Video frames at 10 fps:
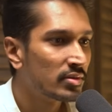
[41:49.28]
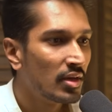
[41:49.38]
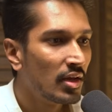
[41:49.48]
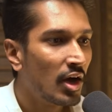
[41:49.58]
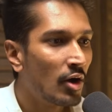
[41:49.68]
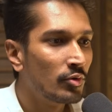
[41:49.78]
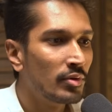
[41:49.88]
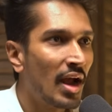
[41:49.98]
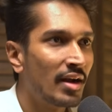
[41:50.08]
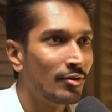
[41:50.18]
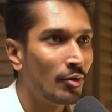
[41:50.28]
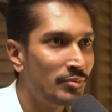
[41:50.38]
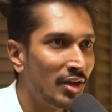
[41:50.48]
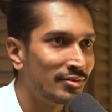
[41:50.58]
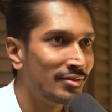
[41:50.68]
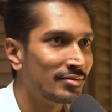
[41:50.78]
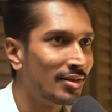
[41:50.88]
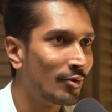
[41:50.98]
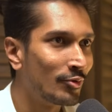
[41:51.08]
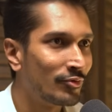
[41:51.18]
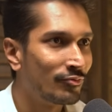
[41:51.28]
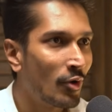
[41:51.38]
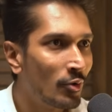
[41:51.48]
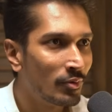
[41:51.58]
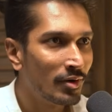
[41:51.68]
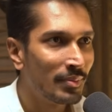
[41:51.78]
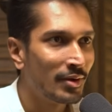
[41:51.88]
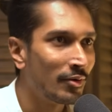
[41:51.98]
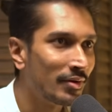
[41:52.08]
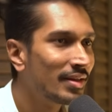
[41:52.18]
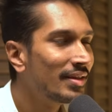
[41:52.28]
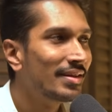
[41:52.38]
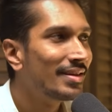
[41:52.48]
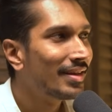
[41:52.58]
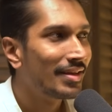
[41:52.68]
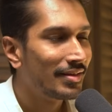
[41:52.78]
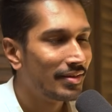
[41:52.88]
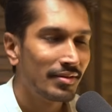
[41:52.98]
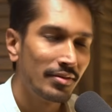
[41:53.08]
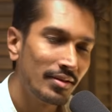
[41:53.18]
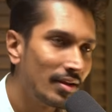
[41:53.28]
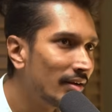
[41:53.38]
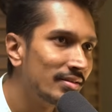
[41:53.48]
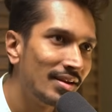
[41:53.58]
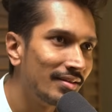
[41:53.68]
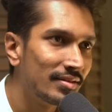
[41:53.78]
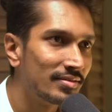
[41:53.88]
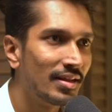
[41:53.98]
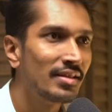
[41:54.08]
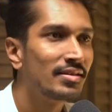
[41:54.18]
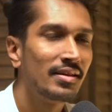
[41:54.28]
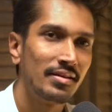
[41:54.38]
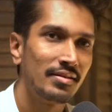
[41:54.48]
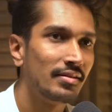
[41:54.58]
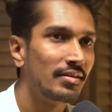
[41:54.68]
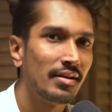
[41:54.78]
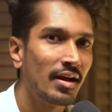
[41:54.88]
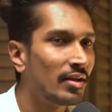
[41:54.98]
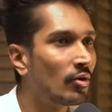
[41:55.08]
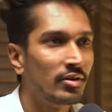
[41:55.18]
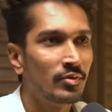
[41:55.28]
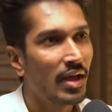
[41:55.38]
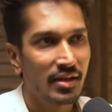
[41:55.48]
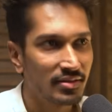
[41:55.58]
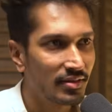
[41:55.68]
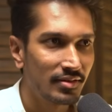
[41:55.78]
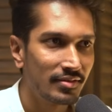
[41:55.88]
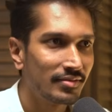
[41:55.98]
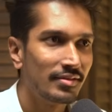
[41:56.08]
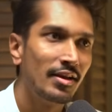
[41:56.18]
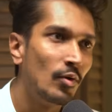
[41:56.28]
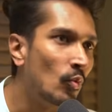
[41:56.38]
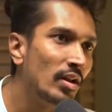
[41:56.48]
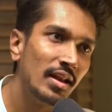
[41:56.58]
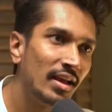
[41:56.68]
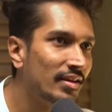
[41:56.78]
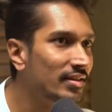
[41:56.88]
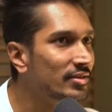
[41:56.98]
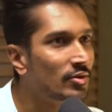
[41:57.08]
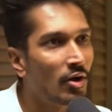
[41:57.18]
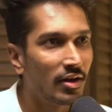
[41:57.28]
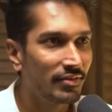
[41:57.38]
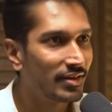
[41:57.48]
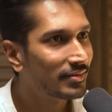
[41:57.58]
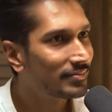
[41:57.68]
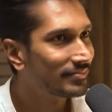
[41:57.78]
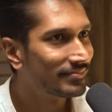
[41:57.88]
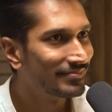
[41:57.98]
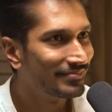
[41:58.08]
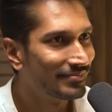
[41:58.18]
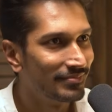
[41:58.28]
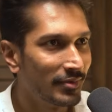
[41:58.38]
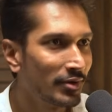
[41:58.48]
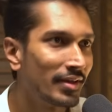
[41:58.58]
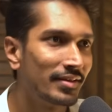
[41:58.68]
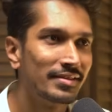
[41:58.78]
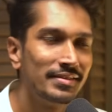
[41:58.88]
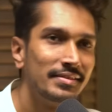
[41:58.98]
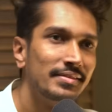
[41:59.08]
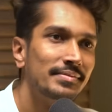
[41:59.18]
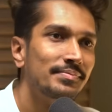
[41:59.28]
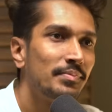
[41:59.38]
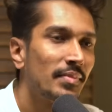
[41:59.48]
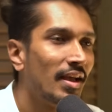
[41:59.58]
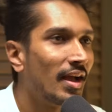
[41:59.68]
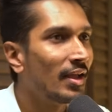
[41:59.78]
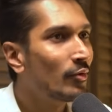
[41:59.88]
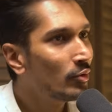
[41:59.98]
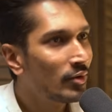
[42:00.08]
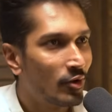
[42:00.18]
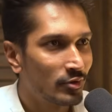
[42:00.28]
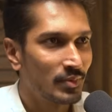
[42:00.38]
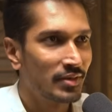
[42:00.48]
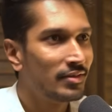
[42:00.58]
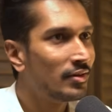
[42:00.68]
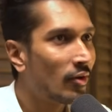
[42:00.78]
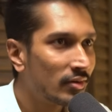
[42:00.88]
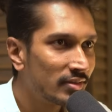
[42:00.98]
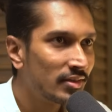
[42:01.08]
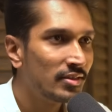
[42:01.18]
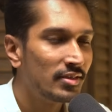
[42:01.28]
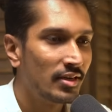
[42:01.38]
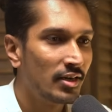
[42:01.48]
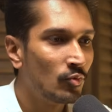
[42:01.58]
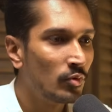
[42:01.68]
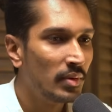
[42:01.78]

was, how do you handle objections and how do you follow up and all? Understand this. Let's say I got into an accident. One leg is gone away. Okay. I go to a hospital. The doctor says it